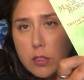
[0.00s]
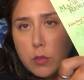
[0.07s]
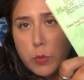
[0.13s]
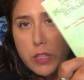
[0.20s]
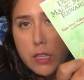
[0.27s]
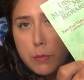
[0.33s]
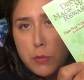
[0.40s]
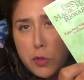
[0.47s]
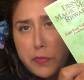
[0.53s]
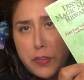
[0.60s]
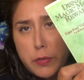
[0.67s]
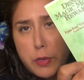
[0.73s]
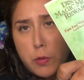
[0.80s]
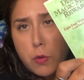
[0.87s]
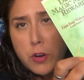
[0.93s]
When the movie
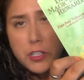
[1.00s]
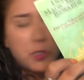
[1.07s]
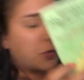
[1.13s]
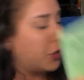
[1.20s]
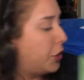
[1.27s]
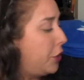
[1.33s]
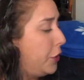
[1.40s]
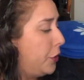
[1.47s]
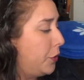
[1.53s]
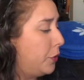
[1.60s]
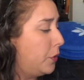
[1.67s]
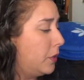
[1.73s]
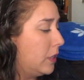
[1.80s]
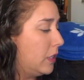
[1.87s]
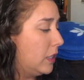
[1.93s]
rewards were
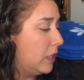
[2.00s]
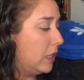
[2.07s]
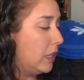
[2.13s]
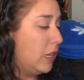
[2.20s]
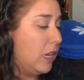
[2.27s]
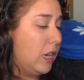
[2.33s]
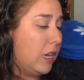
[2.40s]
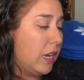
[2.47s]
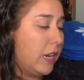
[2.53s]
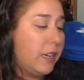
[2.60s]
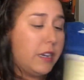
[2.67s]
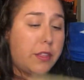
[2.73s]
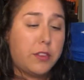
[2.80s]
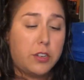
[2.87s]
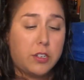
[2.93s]
new.
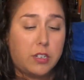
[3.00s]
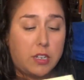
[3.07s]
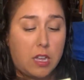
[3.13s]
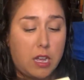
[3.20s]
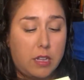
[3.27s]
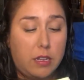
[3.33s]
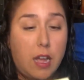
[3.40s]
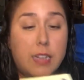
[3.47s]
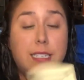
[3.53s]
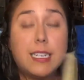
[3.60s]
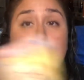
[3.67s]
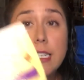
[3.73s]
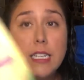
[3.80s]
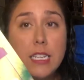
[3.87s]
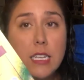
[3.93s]
Another, a
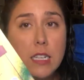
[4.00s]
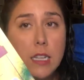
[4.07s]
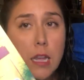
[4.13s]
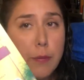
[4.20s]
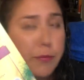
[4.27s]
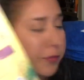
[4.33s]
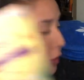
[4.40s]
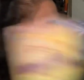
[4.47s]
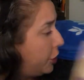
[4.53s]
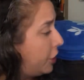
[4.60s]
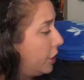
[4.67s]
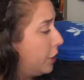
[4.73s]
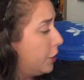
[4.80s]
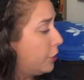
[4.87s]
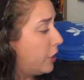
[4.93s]
Disney club for
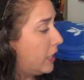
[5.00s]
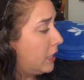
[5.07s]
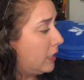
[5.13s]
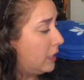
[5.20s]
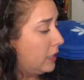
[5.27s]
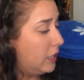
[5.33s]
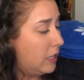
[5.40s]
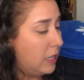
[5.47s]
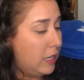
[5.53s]
children.